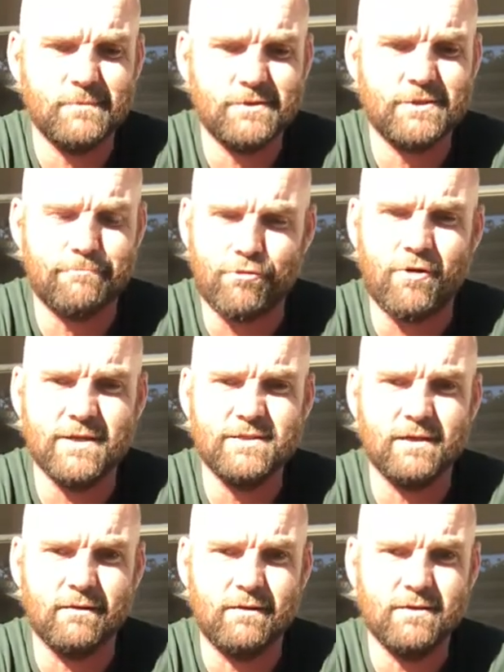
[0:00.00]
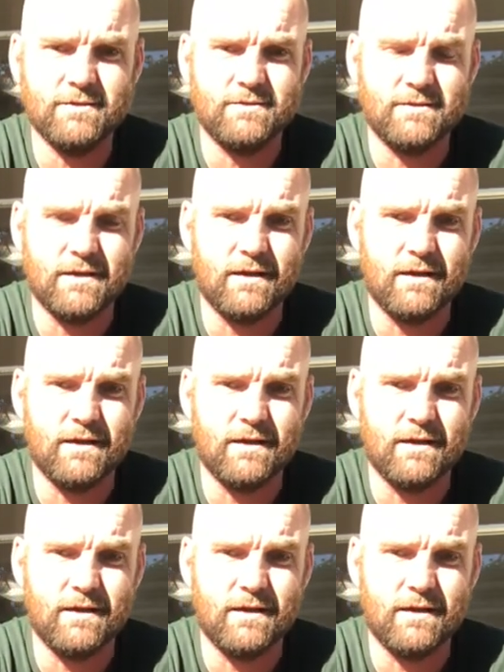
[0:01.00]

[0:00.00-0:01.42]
surprising because,